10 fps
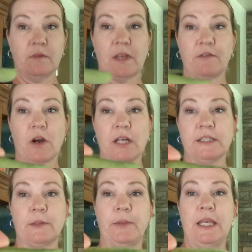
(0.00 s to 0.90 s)
they've gone
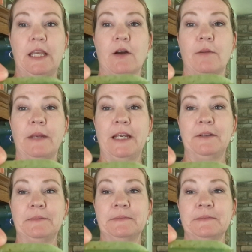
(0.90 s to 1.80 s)
to pea on me,
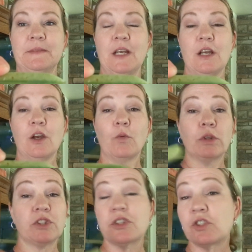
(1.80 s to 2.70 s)

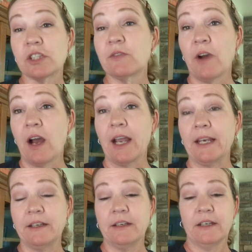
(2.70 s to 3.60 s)
which is just
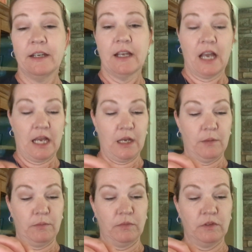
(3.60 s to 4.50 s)
fine.
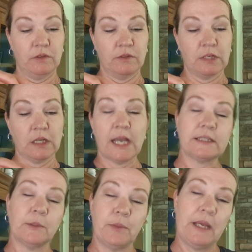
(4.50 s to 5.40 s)

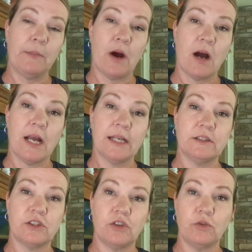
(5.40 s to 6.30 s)
Collecting pea
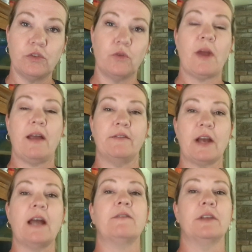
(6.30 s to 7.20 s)
pods, you do have
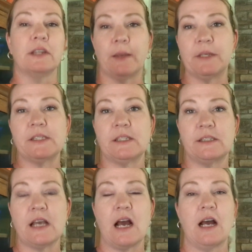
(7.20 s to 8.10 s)
kind of a limited
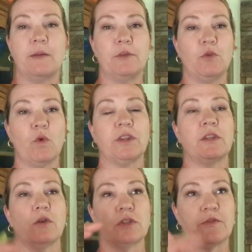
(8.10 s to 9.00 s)
time. You want
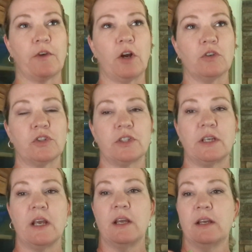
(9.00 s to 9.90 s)
those first